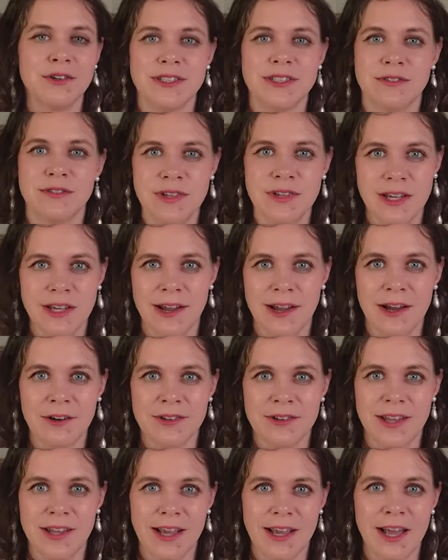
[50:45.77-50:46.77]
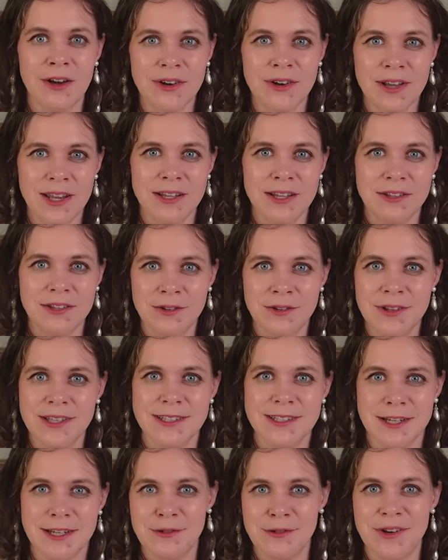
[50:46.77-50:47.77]
oh, to figure out like, how can I do
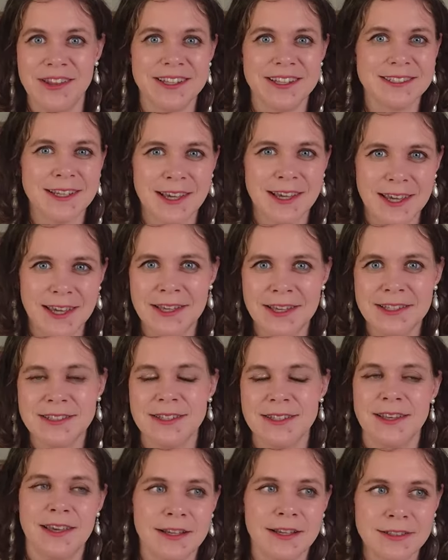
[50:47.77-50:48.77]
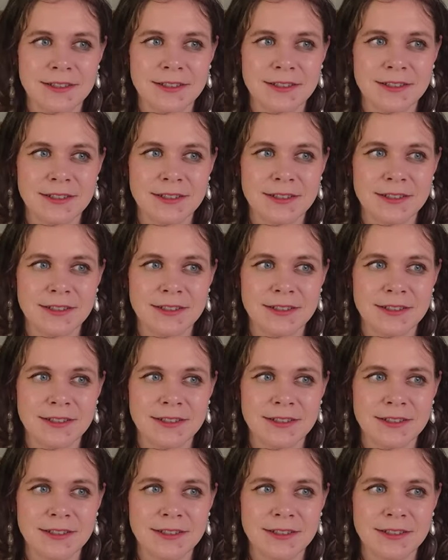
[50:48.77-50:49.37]
this in a way that's like easy and doable